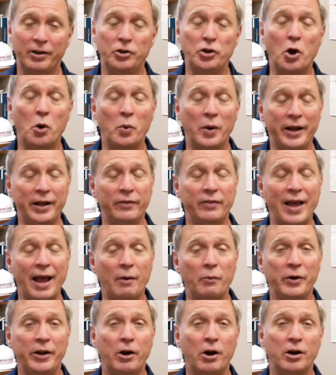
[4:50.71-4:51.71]
knowing
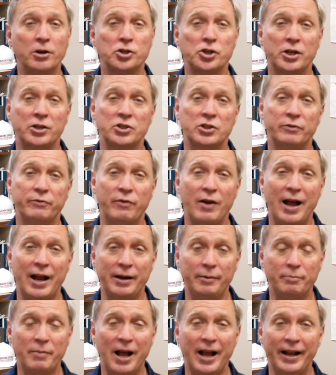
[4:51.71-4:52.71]
that we are
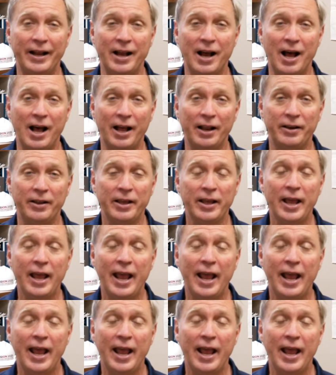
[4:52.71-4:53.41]
justified by God.